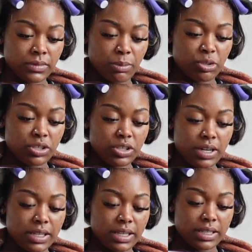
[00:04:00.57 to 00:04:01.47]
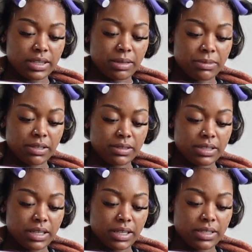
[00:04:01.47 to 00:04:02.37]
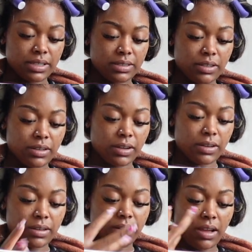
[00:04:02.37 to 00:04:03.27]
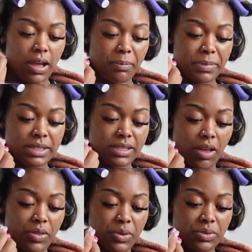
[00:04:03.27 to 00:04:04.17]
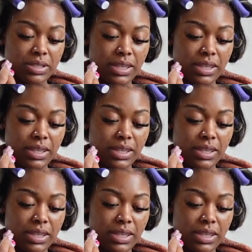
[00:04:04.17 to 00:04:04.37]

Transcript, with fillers: I'm just trying to get thumbnails that encompass all those